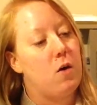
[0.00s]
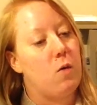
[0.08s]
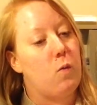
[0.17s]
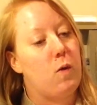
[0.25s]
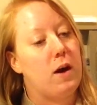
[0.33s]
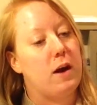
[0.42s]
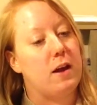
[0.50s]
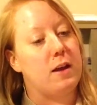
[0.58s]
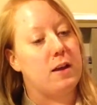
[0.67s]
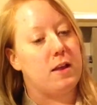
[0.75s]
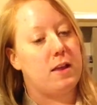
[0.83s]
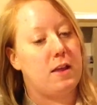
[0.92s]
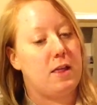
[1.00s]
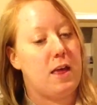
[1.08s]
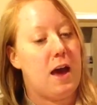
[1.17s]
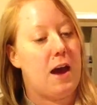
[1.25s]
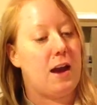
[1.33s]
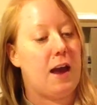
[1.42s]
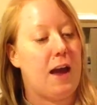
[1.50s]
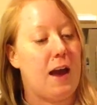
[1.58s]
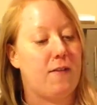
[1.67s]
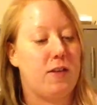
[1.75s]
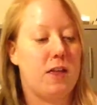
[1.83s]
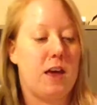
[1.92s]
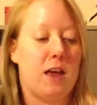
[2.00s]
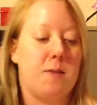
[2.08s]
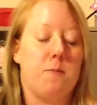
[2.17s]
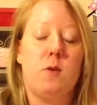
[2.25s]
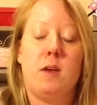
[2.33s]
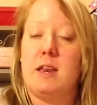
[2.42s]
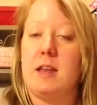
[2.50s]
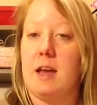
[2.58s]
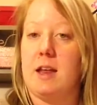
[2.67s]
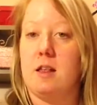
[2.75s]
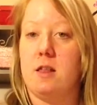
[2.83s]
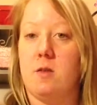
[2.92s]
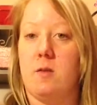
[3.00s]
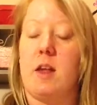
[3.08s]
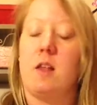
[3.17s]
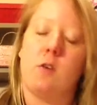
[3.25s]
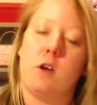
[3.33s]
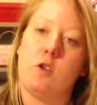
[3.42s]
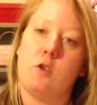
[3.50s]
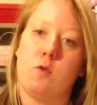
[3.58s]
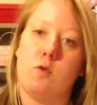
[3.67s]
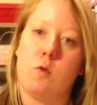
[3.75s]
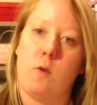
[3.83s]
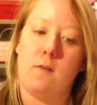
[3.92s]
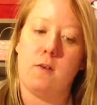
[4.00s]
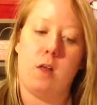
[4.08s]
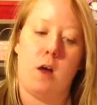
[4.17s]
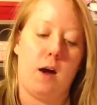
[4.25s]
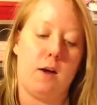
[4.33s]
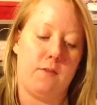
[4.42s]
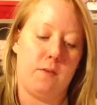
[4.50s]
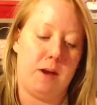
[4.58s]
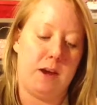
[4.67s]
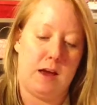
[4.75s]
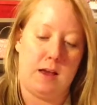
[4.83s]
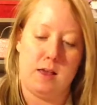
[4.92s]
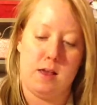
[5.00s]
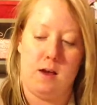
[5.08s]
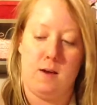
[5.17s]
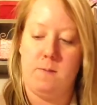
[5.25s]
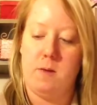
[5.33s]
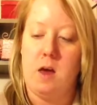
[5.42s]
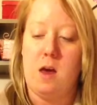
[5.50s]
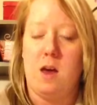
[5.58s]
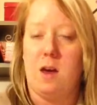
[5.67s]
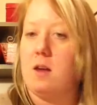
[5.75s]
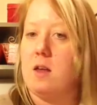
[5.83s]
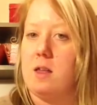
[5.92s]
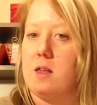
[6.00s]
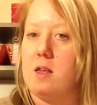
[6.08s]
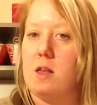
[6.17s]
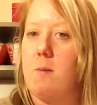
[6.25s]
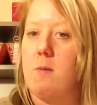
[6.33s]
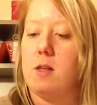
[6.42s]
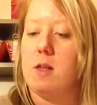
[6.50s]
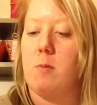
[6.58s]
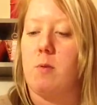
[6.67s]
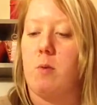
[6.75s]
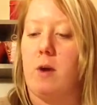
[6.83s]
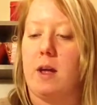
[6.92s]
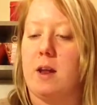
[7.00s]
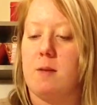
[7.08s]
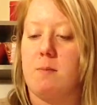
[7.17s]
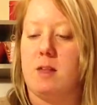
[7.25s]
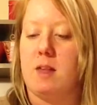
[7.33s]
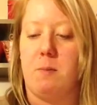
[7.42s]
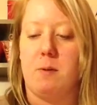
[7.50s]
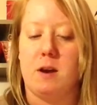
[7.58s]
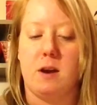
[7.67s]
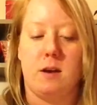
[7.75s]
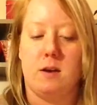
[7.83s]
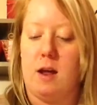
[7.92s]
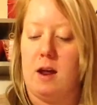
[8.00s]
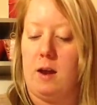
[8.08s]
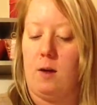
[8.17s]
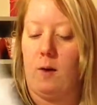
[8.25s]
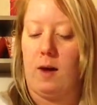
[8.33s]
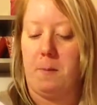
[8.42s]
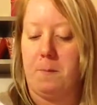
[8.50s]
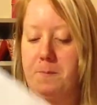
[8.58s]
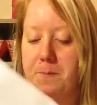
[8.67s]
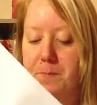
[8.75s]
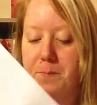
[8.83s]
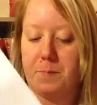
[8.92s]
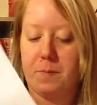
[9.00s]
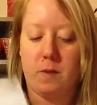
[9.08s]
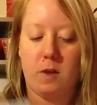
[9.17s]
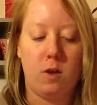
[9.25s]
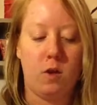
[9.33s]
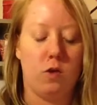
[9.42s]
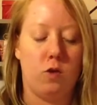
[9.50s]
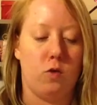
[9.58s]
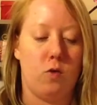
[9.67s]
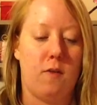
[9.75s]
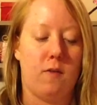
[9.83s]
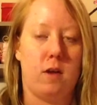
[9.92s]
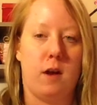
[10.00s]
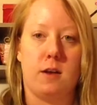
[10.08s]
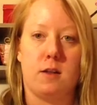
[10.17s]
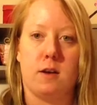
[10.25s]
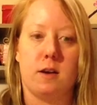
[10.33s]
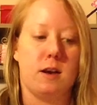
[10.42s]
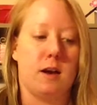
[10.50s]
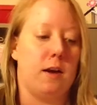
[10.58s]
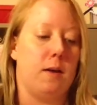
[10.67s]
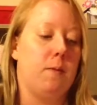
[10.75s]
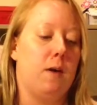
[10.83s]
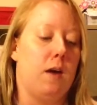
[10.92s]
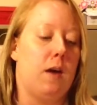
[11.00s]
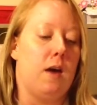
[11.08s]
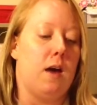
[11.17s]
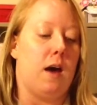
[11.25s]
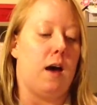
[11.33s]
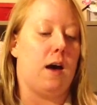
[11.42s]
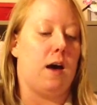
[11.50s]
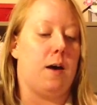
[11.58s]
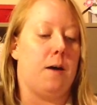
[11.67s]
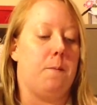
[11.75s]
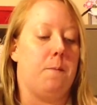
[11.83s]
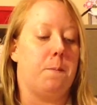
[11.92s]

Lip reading: was that I have to test between 10 and 3, so I chose 12 o'clock for my test time, because I'm on summer break and I'm sleeping in anyway. So 12 o'clock's a good time. It